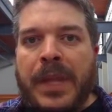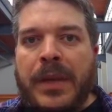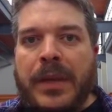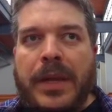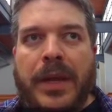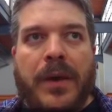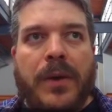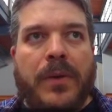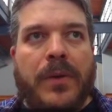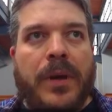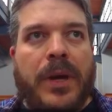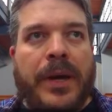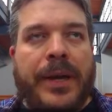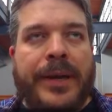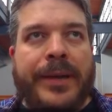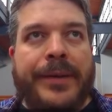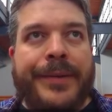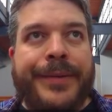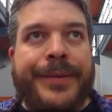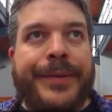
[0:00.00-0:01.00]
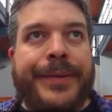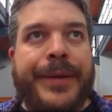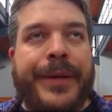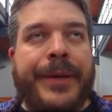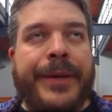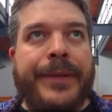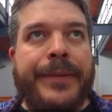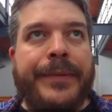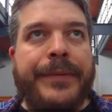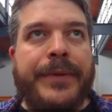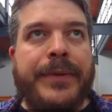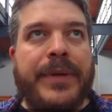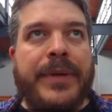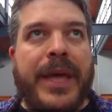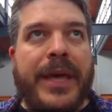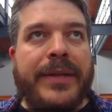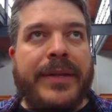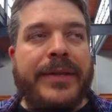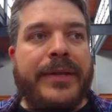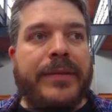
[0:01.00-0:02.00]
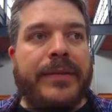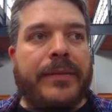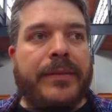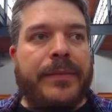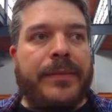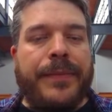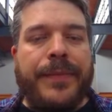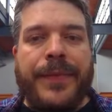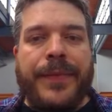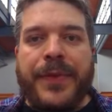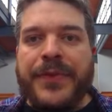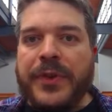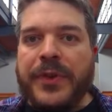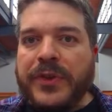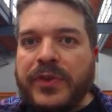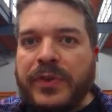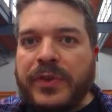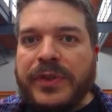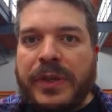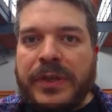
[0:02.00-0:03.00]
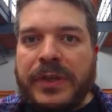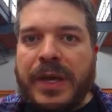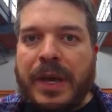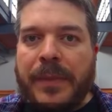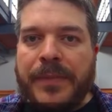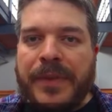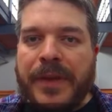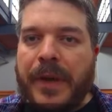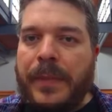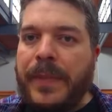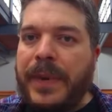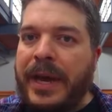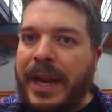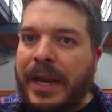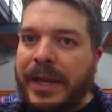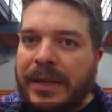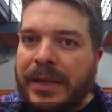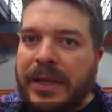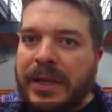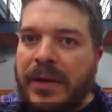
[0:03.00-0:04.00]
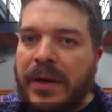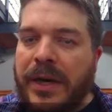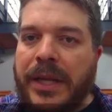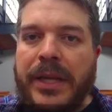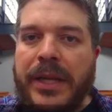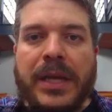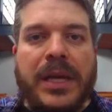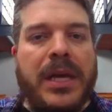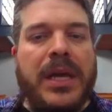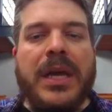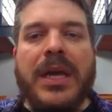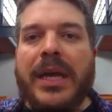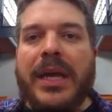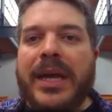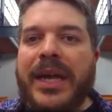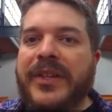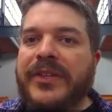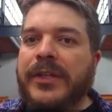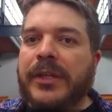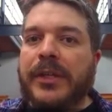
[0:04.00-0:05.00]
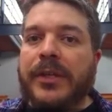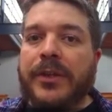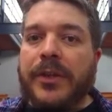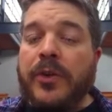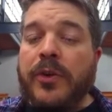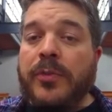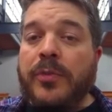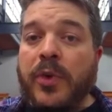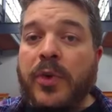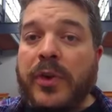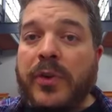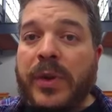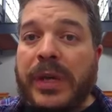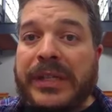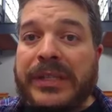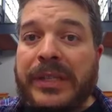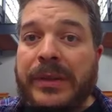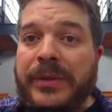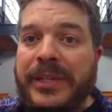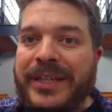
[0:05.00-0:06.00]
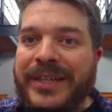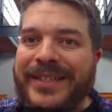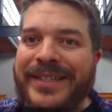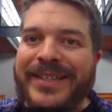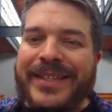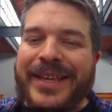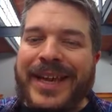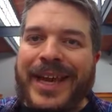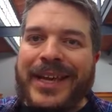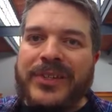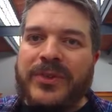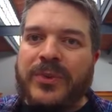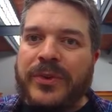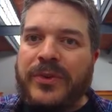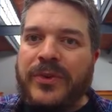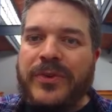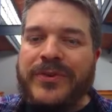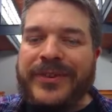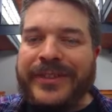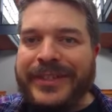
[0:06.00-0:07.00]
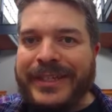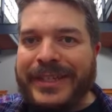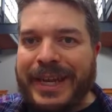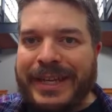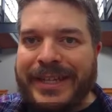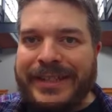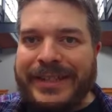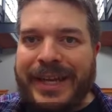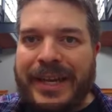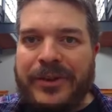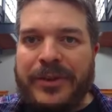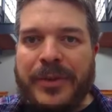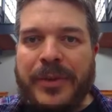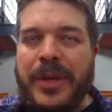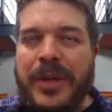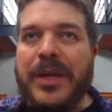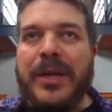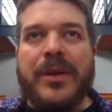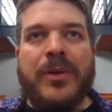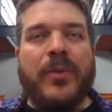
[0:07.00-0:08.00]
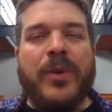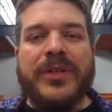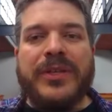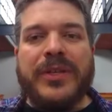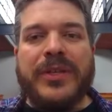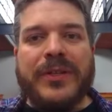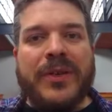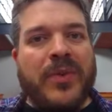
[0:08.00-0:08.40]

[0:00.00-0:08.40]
you get the search result comes up and I click on it, it's going to load more quickly because it's cached with Google's data center, which